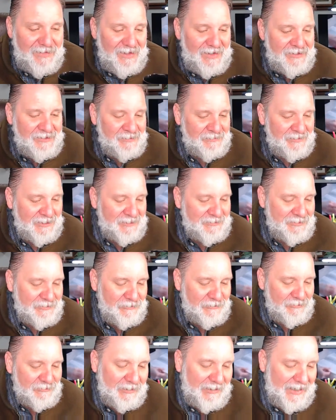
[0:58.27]
Sometimes that
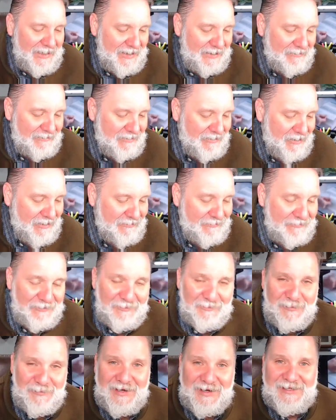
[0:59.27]
old black coffee
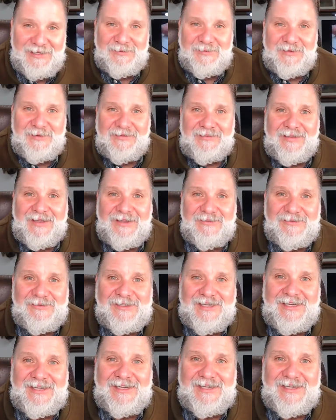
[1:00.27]
reminds me of those
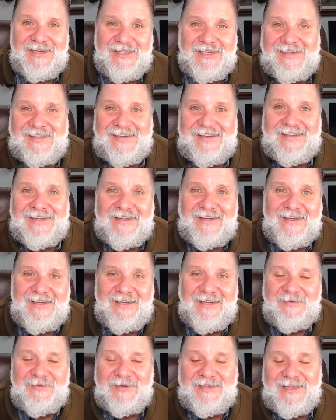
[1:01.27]
days.
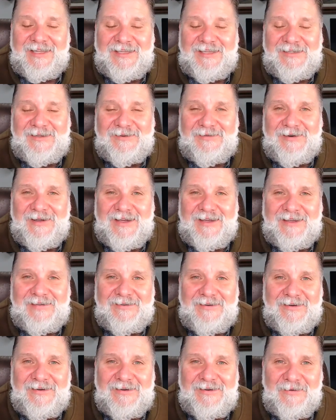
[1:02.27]
But that's all right.
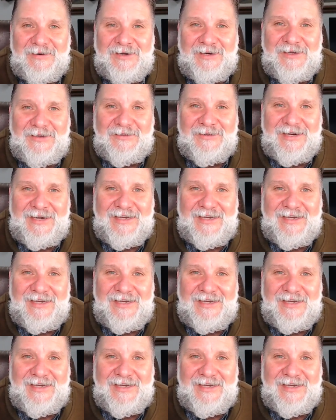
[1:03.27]
We know that